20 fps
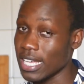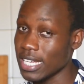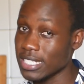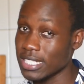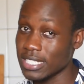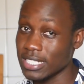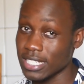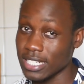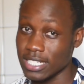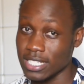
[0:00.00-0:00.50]

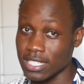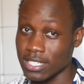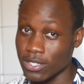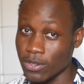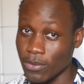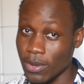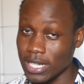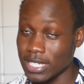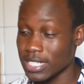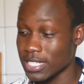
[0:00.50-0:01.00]
that takes
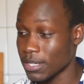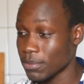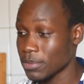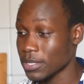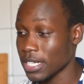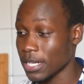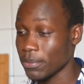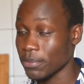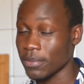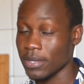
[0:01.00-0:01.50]
quite some
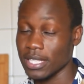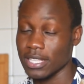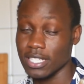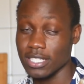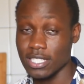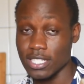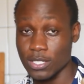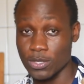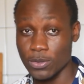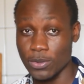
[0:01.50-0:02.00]
time. And
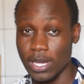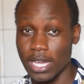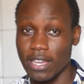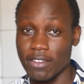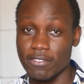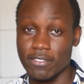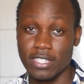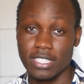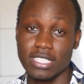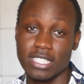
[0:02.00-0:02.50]
this is
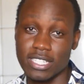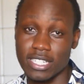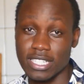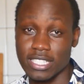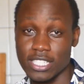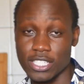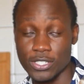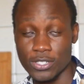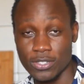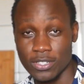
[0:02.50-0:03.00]
where
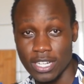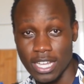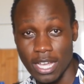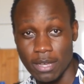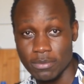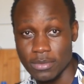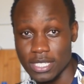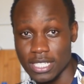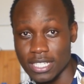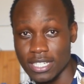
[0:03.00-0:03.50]
vectorization
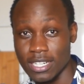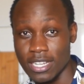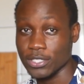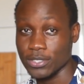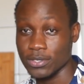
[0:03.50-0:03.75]
comes in.